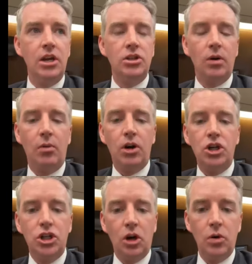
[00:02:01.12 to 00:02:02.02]
So I want to
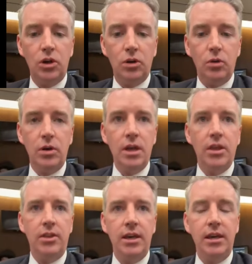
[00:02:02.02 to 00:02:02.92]
show you
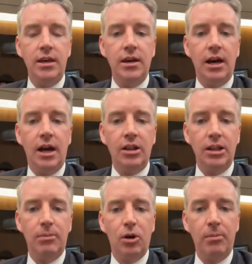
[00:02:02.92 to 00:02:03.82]
the uh,
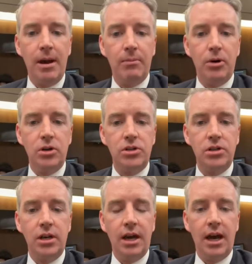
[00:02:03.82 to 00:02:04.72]
liberal
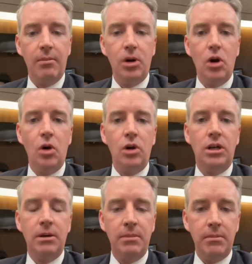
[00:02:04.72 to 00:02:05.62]
members' um,
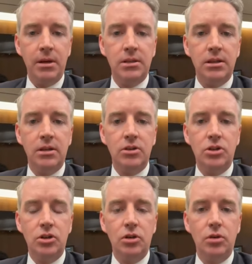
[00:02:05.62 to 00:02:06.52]
commitment
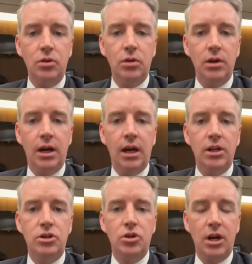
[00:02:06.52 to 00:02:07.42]
to uh,
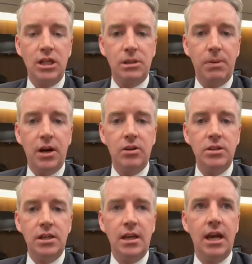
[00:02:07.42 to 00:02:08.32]
to
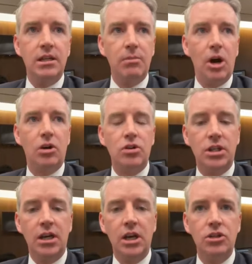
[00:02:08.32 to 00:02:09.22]
transparency and
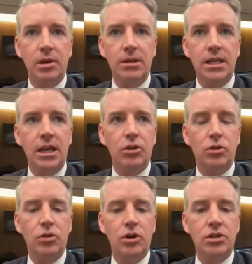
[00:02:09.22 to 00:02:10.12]
democracy. So let me take you
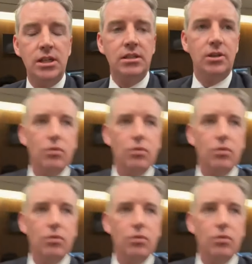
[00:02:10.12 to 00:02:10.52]
through their seats